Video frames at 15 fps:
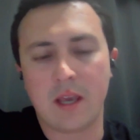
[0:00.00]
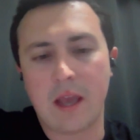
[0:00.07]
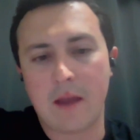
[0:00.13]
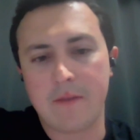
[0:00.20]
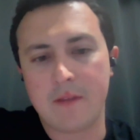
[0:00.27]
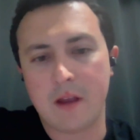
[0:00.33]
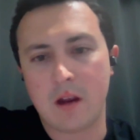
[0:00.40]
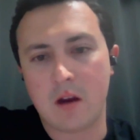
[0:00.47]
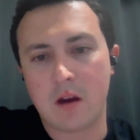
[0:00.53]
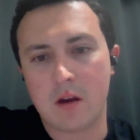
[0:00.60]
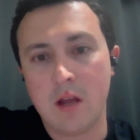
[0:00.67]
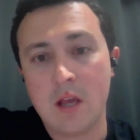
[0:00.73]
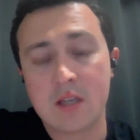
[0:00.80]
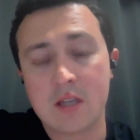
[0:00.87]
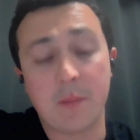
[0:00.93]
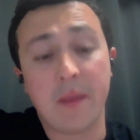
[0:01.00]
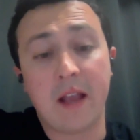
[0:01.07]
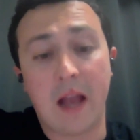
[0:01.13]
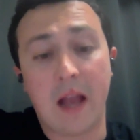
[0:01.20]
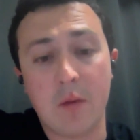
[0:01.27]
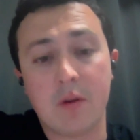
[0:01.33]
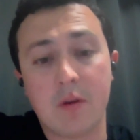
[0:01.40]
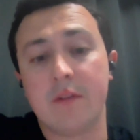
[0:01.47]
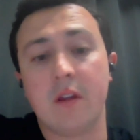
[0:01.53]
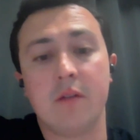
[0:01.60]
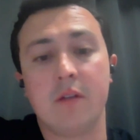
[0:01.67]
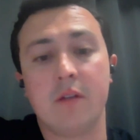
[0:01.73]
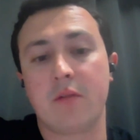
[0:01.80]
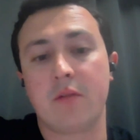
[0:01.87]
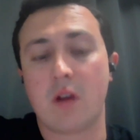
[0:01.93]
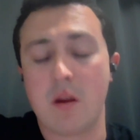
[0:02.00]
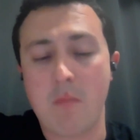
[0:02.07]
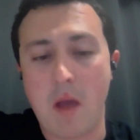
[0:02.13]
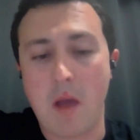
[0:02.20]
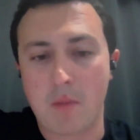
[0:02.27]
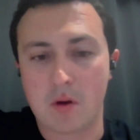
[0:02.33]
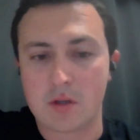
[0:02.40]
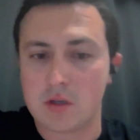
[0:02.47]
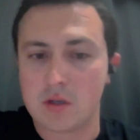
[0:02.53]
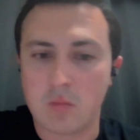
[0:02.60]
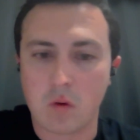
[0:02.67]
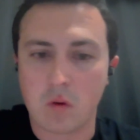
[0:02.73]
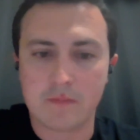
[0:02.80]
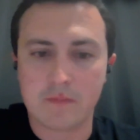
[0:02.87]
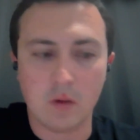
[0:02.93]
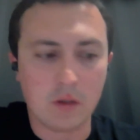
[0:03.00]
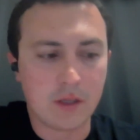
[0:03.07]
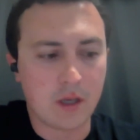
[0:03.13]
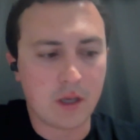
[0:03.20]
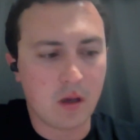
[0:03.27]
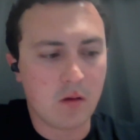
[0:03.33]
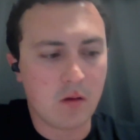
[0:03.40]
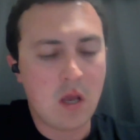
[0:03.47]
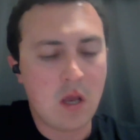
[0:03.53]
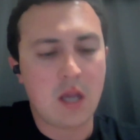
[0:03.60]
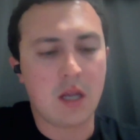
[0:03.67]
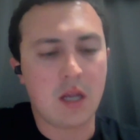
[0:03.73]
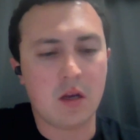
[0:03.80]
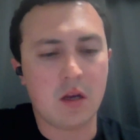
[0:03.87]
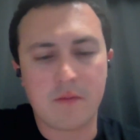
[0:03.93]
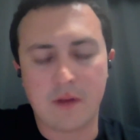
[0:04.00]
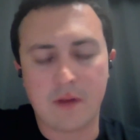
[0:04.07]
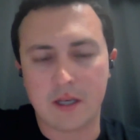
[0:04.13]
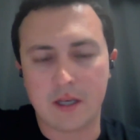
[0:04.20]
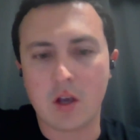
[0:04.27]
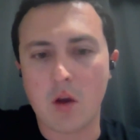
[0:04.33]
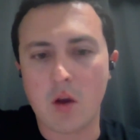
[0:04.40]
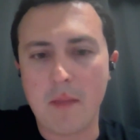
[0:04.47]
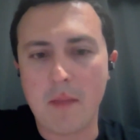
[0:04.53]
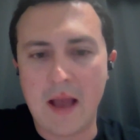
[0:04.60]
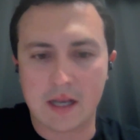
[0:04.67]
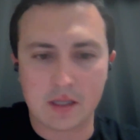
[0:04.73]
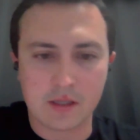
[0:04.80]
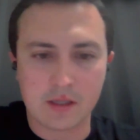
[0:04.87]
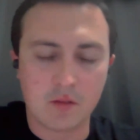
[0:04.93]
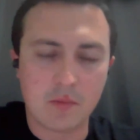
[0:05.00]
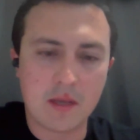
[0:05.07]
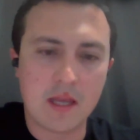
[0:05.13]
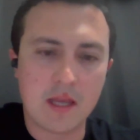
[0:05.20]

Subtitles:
out there, and something I would have done different in my personal portfolio, if I could go back a little bit,